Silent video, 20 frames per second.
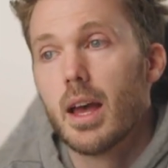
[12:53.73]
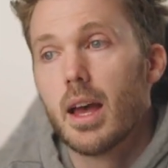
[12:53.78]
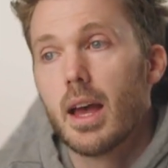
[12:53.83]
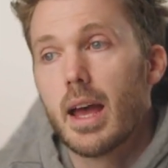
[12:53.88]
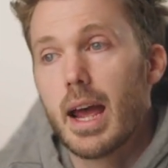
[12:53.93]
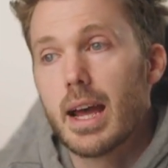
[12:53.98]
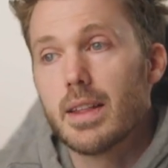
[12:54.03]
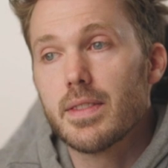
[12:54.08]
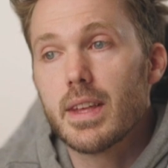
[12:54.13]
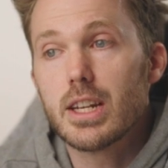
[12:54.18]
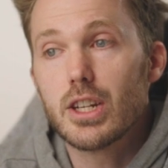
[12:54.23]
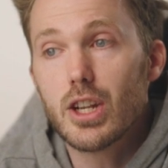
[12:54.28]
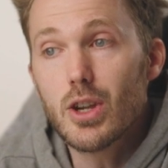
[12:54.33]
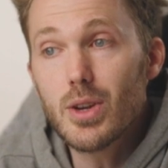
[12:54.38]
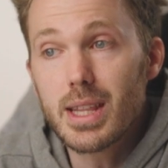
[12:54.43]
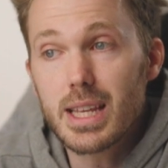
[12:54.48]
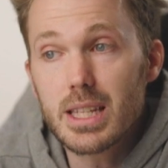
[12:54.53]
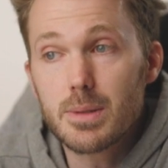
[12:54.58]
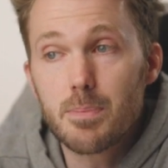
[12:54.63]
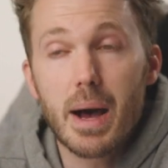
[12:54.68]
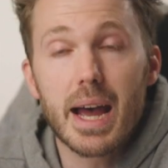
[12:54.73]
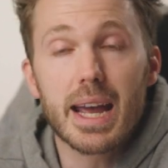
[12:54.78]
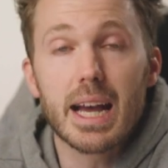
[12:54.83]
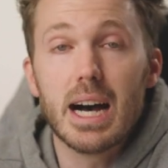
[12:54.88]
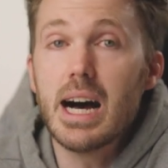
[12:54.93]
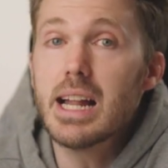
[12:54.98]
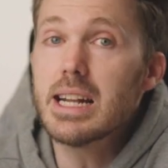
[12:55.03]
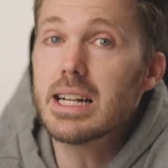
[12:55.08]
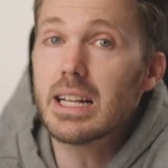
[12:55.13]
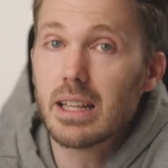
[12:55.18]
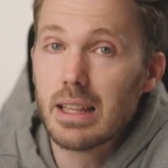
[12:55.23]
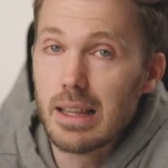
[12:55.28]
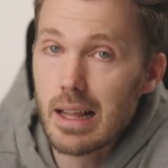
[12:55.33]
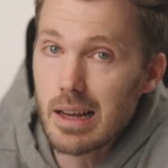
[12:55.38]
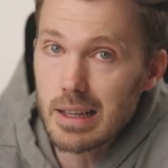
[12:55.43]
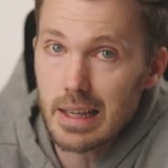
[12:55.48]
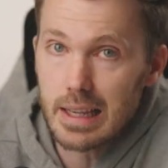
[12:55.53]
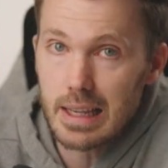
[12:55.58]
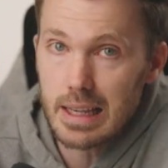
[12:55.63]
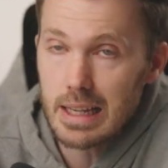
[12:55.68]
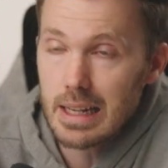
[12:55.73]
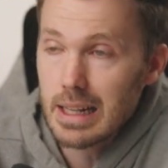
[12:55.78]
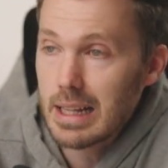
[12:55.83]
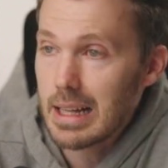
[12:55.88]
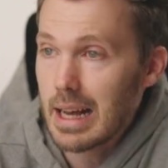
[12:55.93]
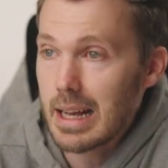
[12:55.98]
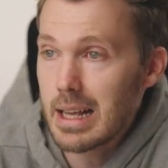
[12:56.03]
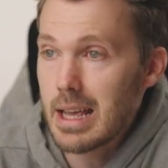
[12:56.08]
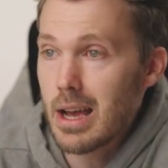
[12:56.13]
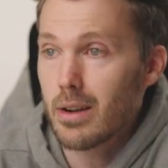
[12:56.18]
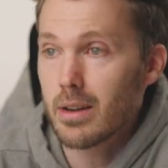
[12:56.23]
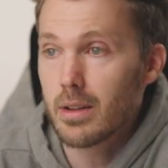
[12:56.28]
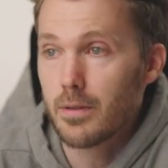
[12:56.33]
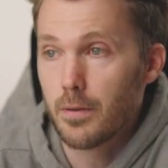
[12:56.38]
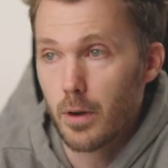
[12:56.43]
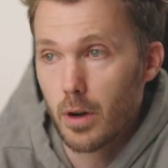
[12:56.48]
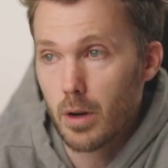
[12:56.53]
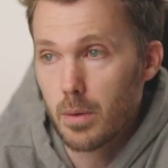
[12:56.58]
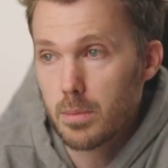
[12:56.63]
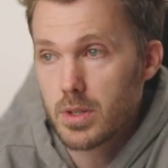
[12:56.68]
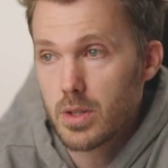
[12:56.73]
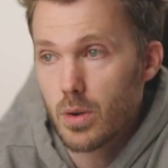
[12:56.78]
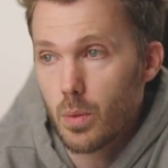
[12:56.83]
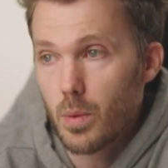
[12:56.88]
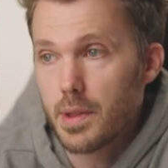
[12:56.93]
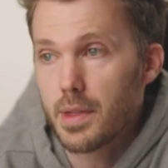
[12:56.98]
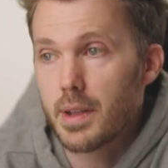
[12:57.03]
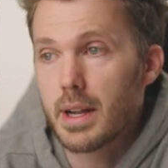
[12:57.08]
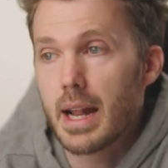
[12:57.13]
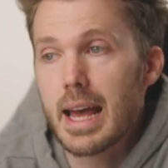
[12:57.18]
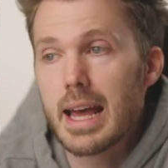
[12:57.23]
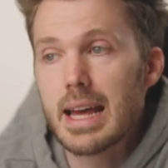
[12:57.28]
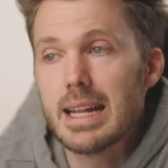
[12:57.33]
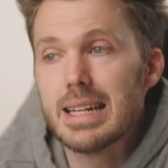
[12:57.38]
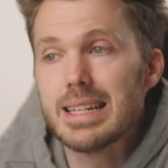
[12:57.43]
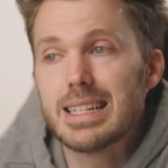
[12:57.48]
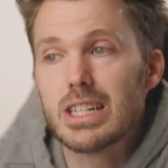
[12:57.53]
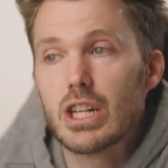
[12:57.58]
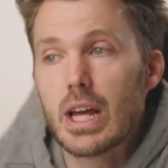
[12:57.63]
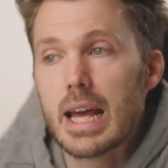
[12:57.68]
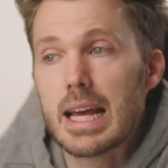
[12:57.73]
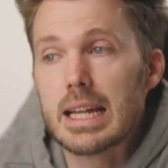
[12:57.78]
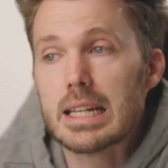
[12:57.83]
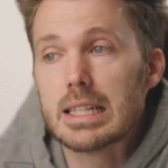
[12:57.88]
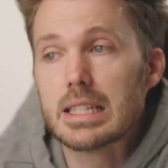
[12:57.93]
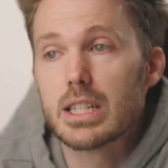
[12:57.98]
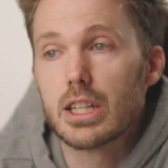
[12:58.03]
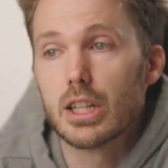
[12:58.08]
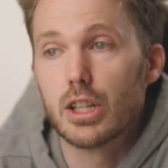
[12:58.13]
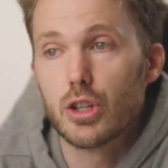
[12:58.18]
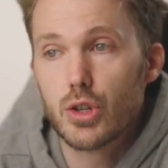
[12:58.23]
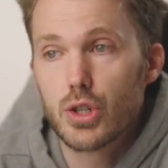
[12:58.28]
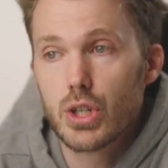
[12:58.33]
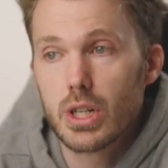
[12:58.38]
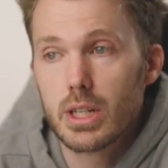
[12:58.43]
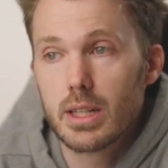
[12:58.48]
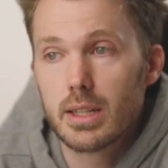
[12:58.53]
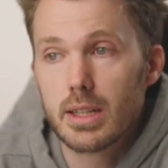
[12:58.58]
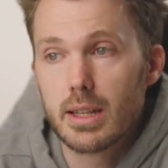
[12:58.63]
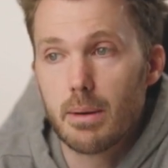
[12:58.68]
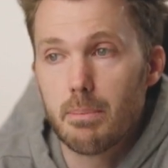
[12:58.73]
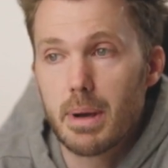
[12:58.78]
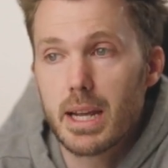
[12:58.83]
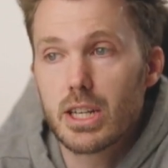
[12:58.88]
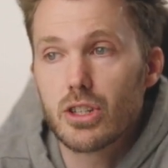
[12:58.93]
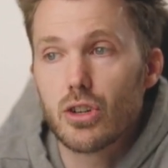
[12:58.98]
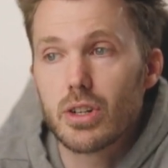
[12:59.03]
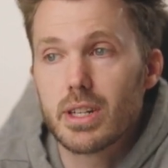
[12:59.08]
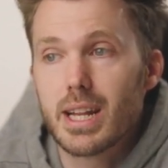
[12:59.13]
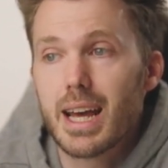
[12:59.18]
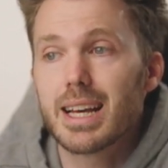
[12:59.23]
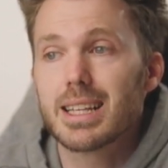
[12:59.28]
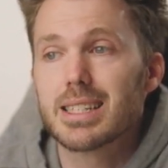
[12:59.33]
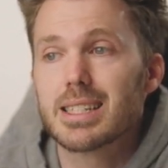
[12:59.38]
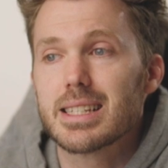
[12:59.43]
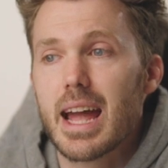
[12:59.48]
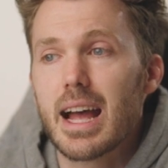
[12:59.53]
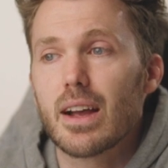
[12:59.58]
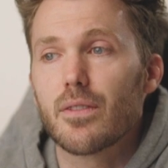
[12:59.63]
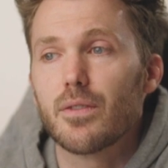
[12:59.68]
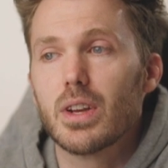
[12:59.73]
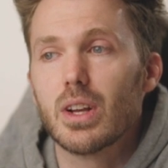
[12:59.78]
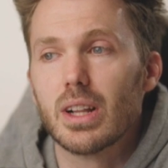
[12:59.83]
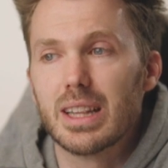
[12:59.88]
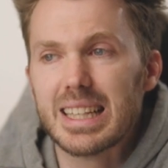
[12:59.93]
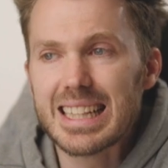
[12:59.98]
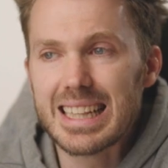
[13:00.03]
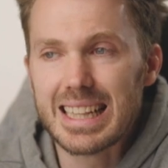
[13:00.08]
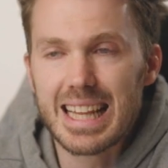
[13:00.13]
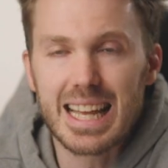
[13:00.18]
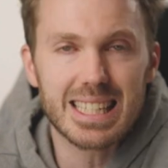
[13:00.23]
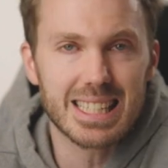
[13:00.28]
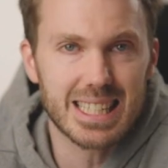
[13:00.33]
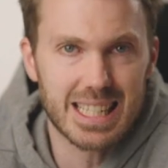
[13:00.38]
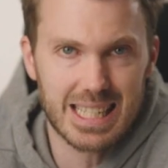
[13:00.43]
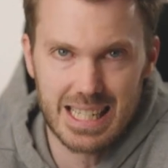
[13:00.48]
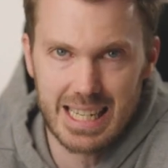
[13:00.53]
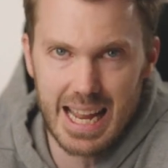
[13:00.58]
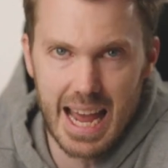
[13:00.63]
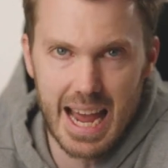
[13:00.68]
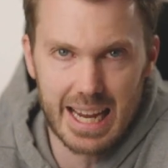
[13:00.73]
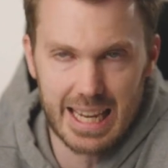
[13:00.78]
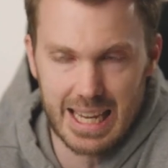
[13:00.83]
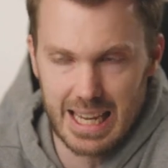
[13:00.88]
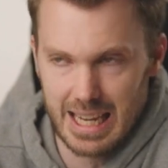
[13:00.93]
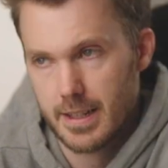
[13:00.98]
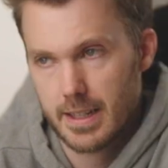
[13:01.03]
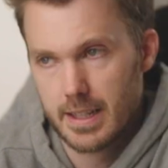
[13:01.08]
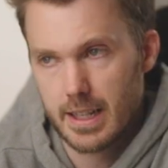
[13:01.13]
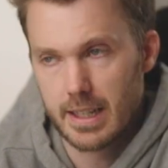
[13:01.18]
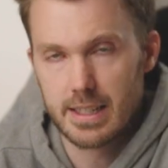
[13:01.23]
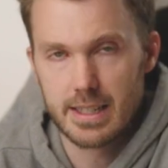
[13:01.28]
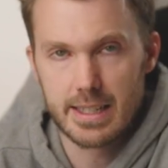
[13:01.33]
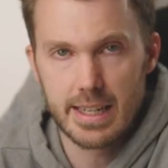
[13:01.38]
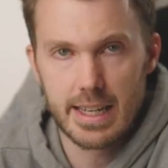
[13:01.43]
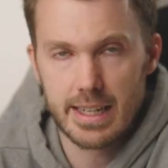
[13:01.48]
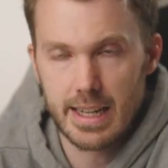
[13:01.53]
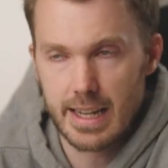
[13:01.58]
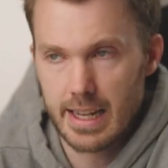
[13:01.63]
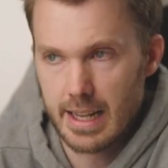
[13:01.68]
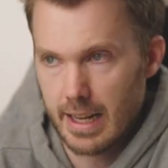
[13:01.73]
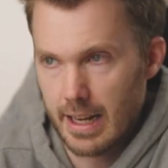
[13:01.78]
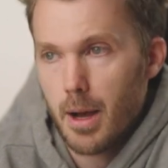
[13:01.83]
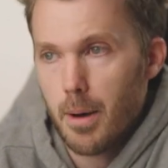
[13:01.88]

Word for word: And they do this by unclunking accounting firms with an end-to-end solution that makes your tech stack feel a little less stacky because it's end to -end.